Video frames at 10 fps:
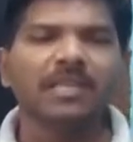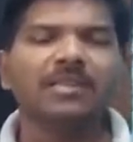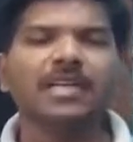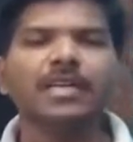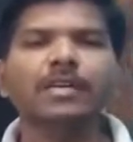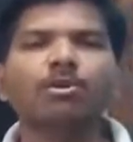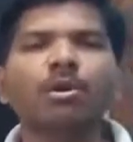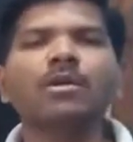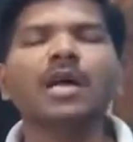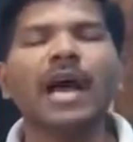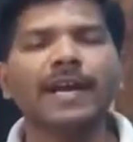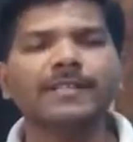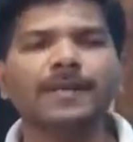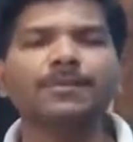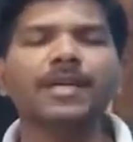they did not
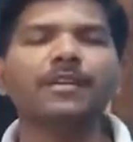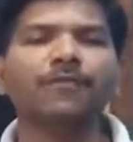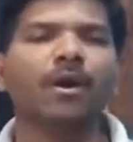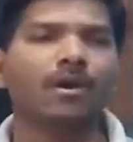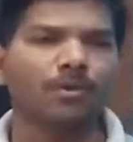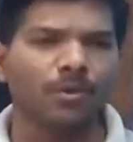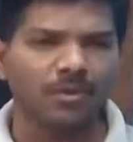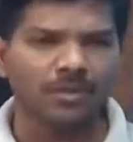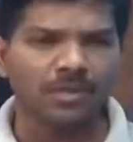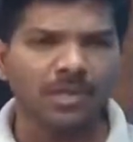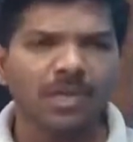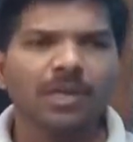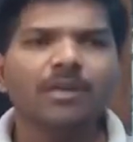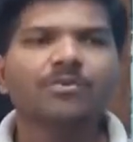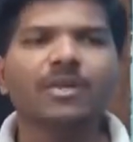accept any foreign goods.
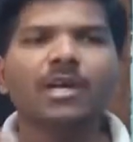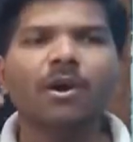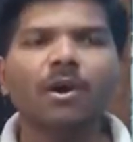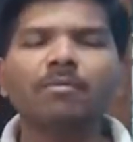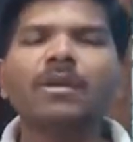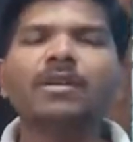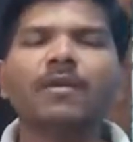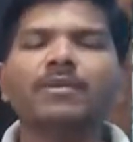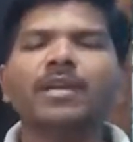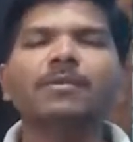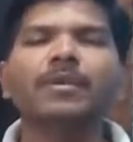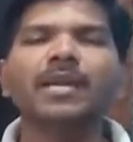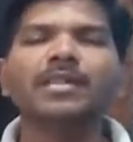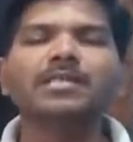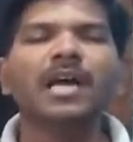The government after
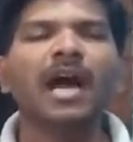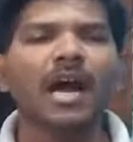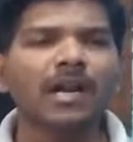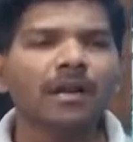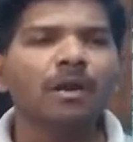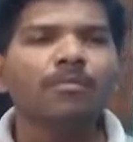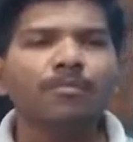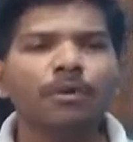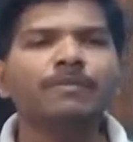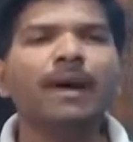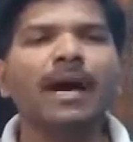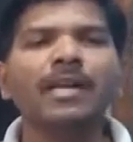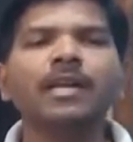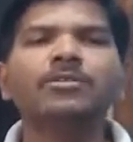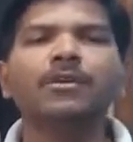independence had put
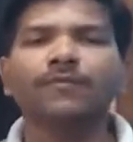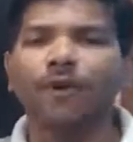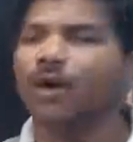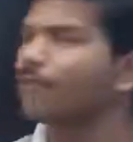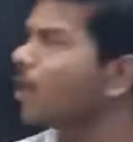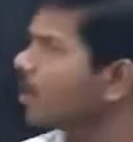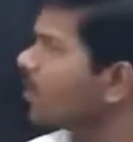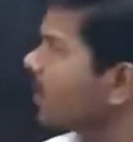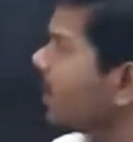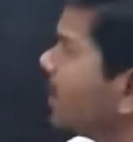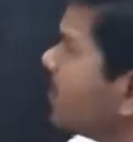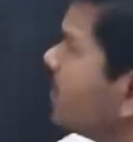barriers on foreign trade.